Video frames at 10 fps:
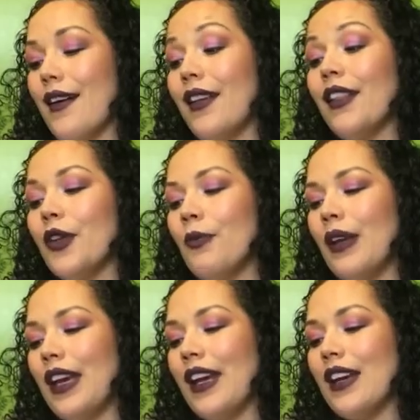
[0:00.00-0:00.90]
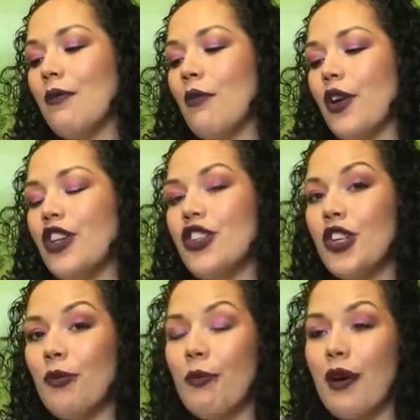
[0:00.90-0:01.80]
Illuminating
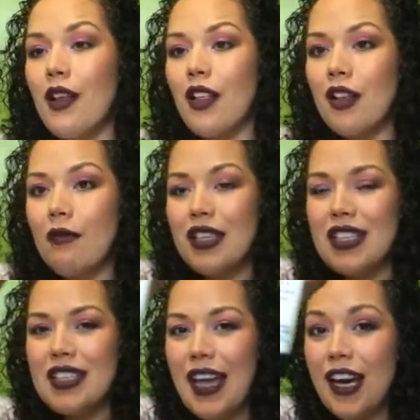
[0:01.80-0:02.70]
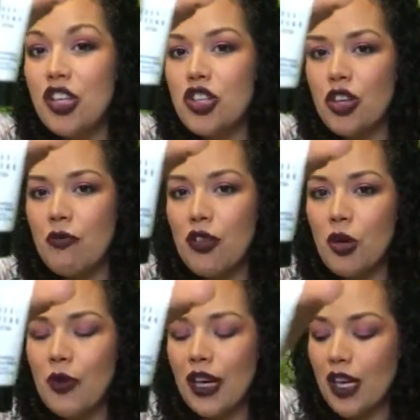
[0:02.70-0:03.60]
Moisture Balm. It says Extra
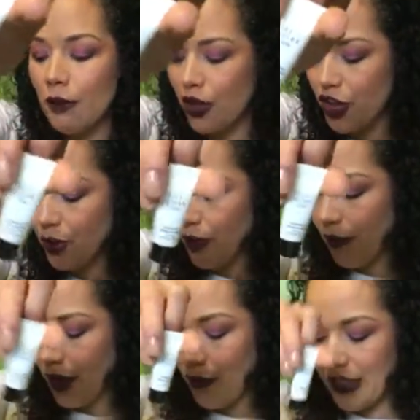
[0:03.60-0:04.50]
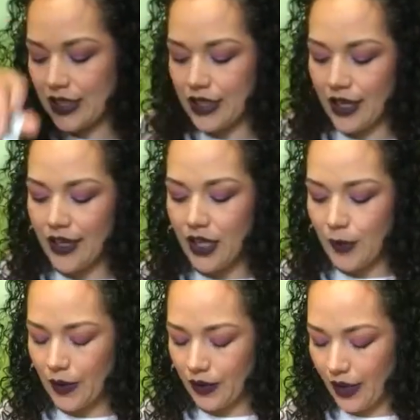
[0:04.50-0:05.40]
Illuminating Moisture Balm. I'm excited
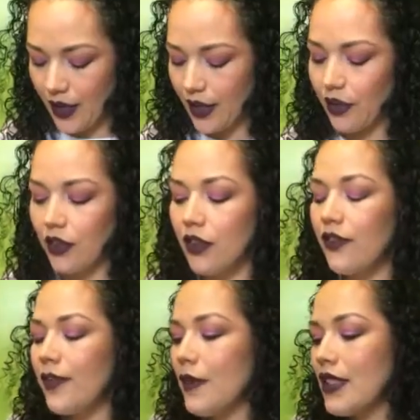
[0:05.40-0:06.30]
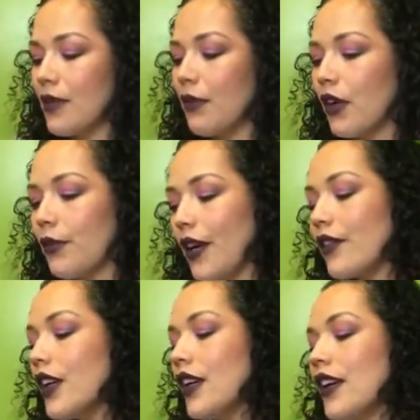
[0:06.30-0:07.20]
about that. I love me some Bobbi
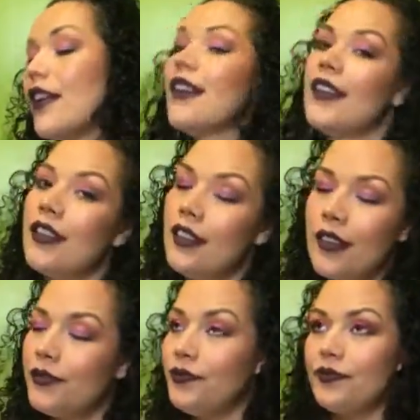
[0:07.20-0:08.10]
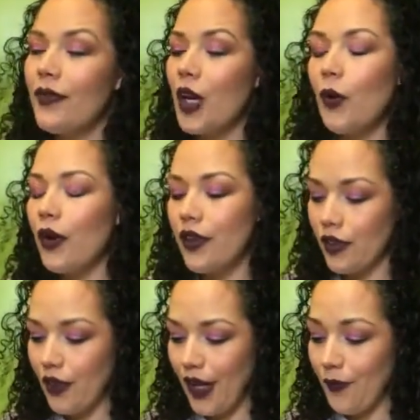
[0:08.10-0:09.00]
Brown.
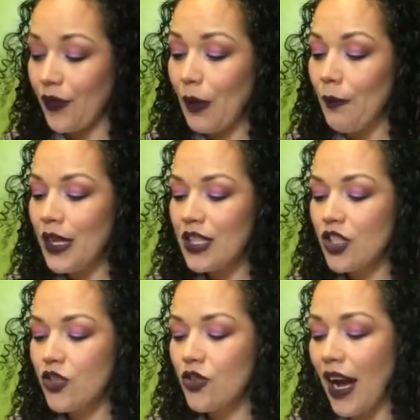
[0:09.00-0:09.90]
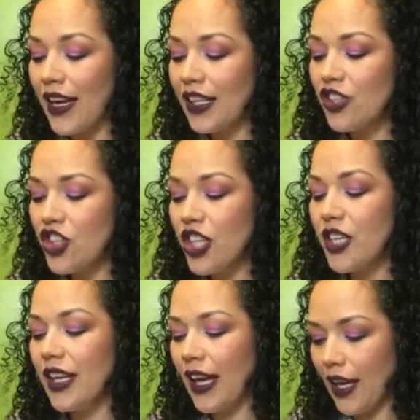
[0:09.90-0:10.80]
Okay.
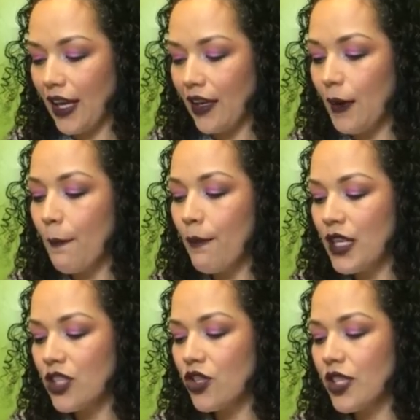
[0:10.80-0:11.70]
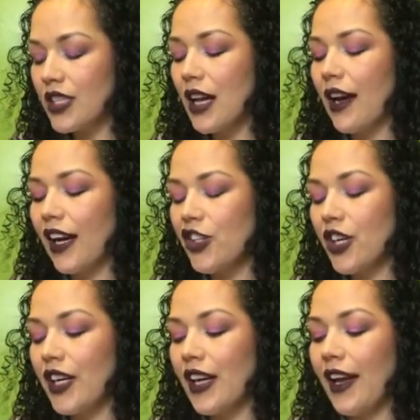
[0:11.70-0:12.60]
IGK Mistress
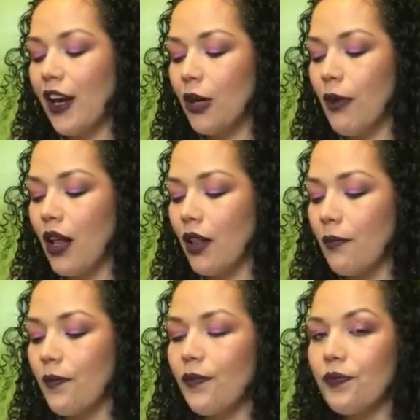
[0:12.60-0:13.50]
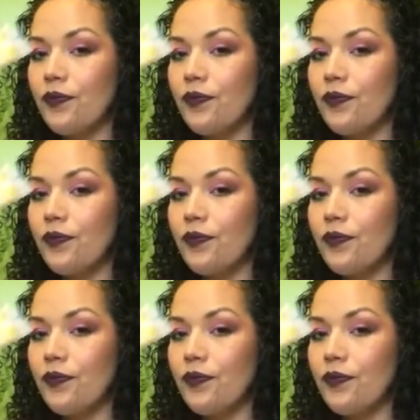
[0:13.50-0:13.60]
Hydrating Hair Balm.